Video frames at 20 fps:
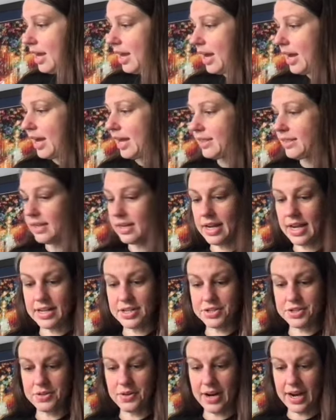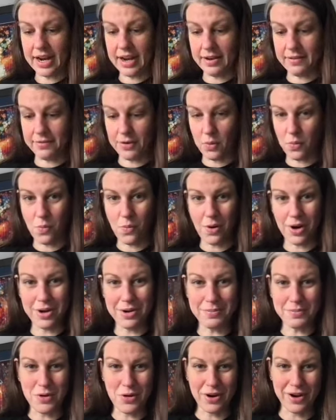And then I do have
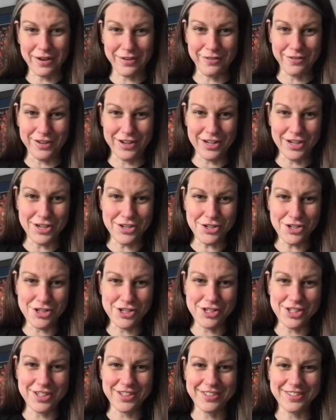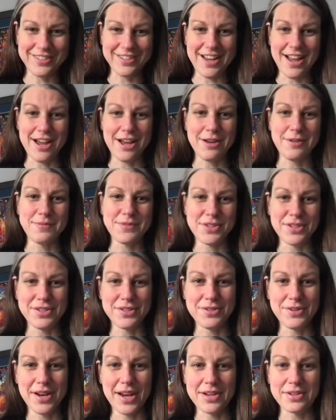one more finish. So as
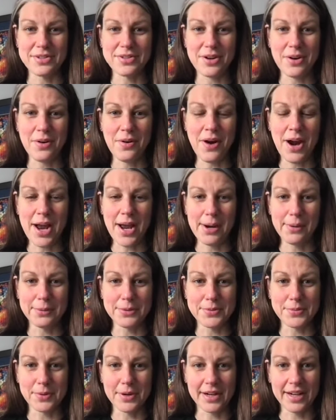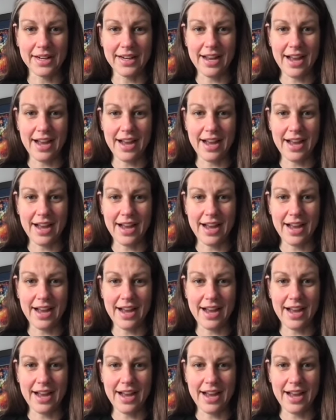you guys know, I was working